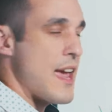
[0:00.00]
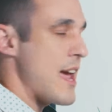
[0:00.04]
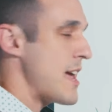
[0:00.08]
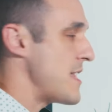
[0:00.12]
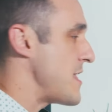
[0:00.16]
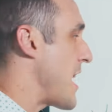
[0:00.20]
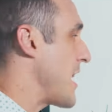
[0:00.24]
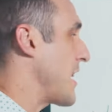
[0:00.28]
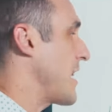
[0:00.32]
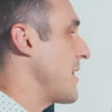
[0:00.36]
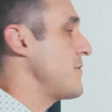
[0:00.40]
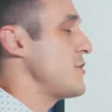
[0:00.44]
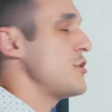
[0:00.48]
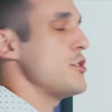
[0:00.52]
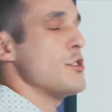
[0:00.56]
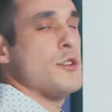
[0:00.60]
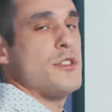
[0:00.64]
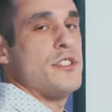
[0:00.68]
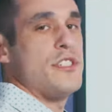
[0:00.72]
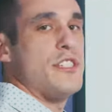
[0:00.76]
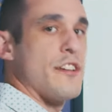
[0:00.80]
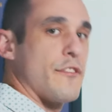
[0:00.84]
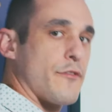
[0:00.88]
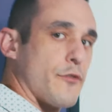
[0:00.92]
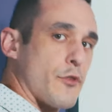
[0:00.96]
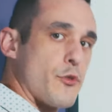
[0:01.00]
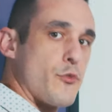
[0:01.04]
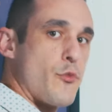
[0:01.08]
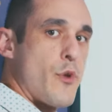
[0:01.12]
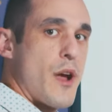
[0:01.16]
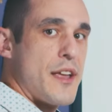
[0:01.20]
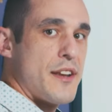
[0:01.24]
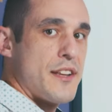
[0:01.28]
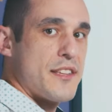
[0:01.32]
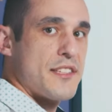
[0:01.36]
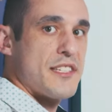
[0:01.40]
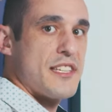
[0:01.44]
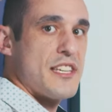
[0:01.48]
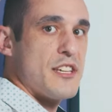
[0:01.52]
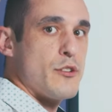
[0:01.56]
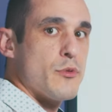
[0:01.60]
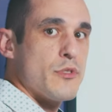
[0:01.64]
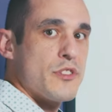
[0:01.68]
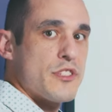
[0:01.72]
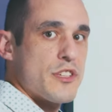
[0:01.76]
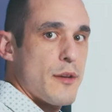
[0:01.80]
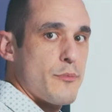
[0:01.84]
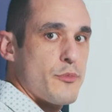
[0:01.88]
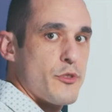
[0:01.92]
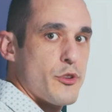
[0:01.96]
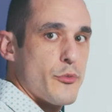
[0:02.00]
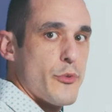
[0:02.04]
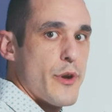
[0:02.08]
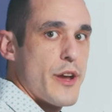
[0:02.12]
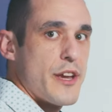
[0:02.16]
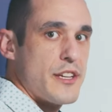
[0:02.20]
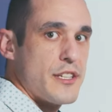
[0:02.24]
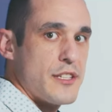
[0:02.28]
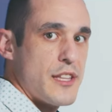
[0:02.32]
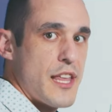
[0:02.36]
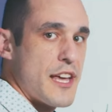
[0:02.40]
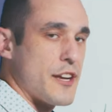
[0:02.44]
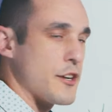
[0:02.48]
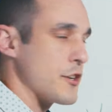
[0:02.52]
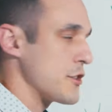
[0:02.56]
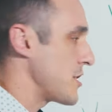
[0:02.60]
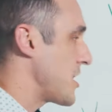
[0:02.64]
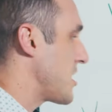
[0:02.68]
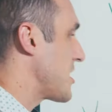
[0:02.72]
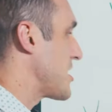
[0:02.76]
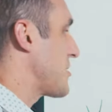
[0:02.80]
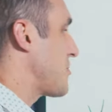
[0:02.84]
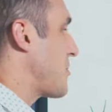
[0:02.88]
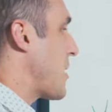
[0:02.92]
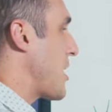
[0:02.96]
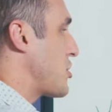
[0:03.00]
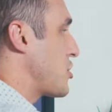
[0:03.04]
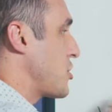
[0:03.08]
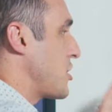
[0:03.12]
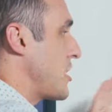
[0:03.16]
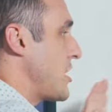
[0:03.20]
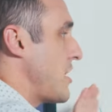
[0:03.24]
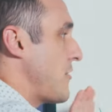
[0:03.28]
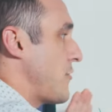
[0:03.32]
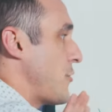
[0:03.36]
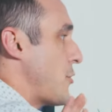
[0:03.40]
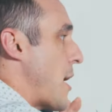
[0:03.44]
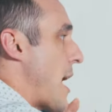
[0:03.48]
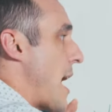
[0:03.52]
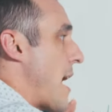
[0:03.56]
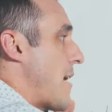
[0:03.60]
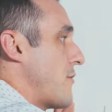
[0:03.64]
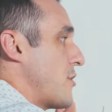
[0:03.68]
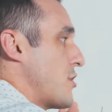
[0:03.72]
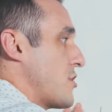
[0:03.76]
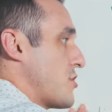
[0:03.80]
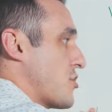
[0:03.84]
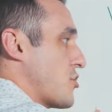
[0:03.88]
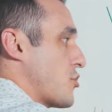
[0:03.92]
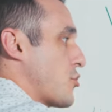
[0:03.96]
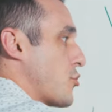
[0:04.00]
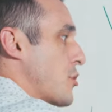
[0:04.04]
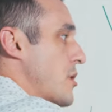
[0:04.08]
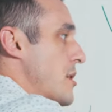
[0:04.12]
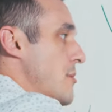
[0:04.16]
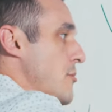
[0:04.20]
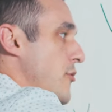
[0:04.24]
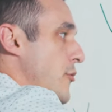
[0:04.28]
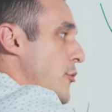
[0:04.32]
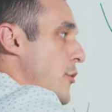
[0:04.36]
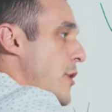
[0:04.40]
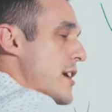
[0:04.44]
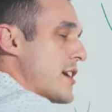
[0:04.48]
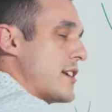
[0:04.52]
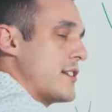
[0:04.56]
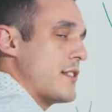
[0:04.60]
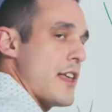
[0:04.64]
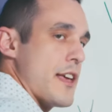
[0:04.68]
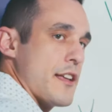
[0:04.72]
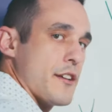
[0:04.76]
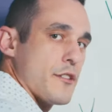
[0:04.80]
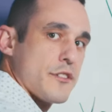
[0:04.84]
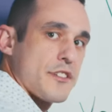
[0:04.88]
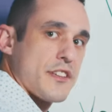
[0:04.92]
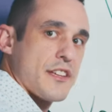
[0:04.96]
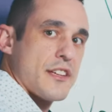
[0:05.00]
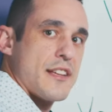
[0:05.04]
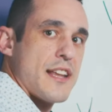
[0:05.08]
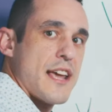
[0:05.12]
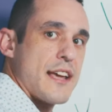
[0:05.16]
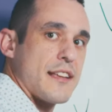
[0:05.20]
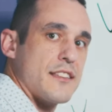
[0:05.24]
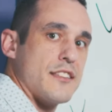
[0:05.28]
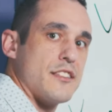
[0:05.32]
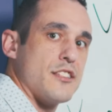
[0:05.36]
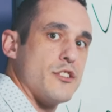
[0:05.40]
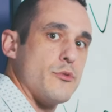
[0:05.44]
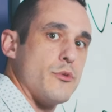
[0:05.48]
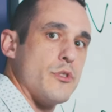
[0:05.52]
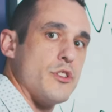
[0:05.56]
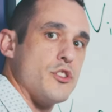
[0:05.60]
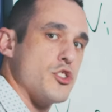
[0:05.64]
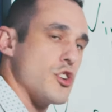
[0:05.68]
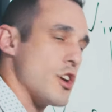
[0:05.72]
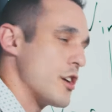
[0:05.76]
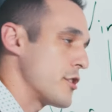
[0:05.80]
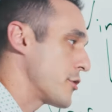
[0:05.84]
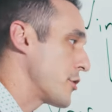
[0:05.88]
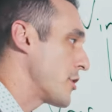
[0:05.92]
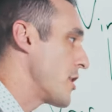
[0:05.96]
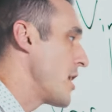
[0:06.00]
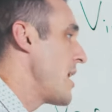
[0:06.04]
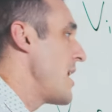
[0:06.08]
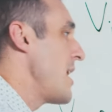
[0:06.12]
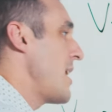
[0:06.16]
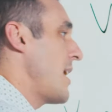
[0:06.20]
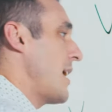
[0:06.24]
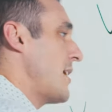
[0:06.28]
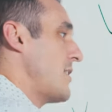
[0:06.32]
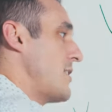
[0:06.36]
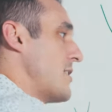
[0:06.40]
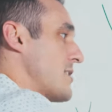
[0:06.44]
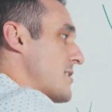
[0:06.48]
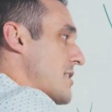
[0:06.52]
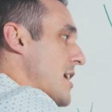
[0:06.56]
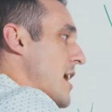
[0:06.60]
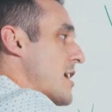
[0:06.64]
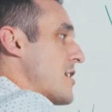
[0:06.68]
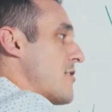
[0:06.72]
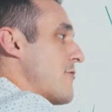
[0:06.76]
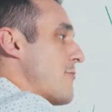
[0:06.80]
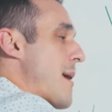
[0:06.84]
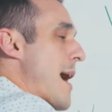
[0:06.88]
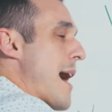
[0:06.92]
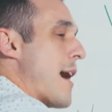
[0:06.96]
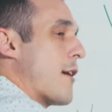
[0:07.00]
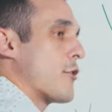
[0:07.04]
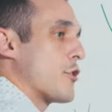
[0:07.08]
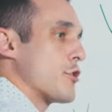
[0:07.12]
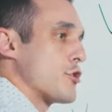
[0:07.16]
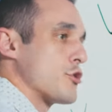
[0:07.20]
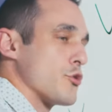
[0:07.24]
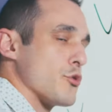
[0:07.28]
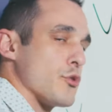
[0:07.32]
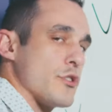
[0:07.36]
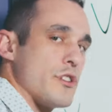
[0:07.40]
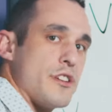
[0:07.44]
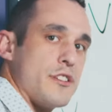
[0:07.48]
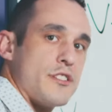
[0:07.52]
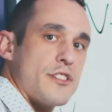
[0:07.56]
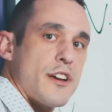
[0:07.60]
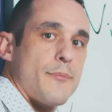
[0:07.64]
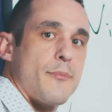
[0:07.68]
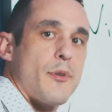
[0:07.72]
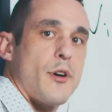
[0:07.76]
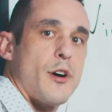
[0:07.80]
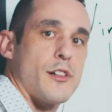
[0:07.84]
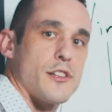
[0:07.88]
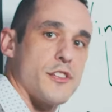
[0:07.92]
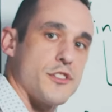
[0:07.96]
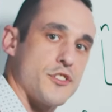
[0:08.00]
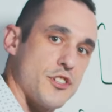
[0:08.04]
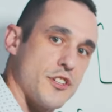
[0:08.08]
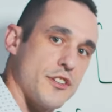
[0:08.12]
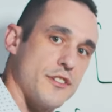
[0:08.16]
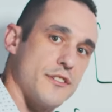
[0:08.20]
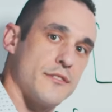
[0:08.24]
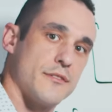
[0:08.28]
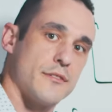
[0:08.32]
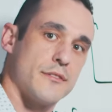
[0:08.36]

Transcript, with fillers: And that gives you a different way to sequence up your regulators, especially if you have a stream of regulators connected to each other in this kind of power tree topology.